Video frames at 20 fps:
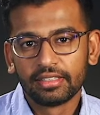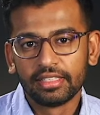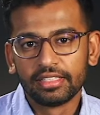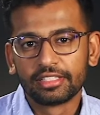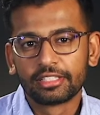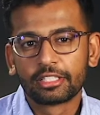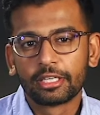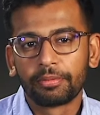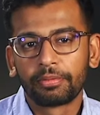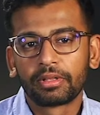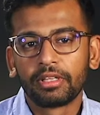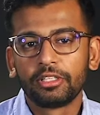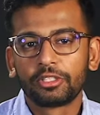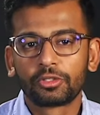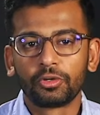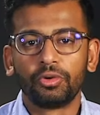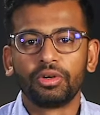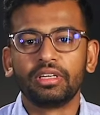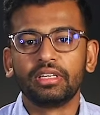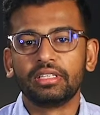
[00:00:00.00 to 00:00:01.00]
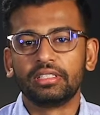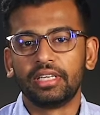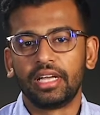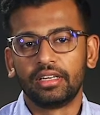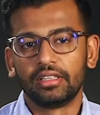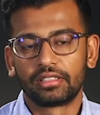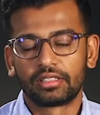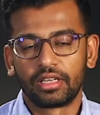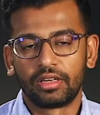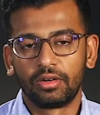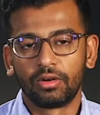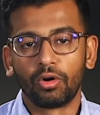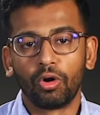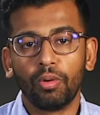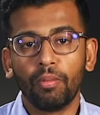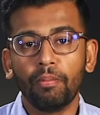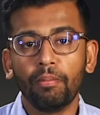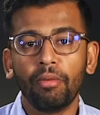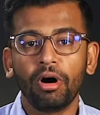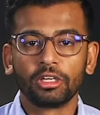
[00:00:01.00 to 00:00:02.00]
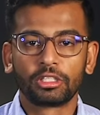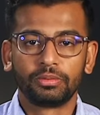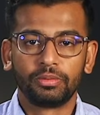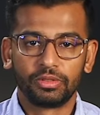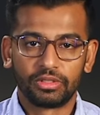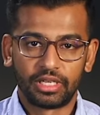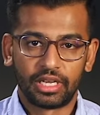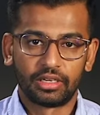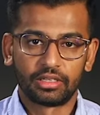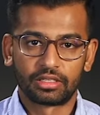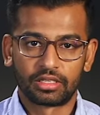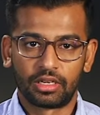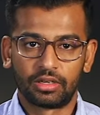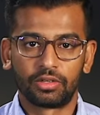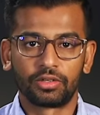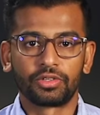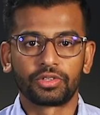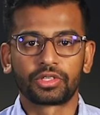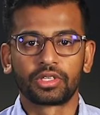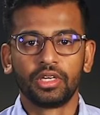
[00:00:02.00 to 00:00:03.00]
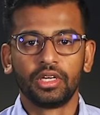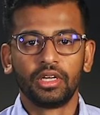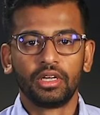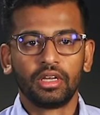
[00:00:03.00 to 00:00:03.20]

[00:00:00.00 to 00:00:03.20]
is typically stored in a data center or multiple data centers.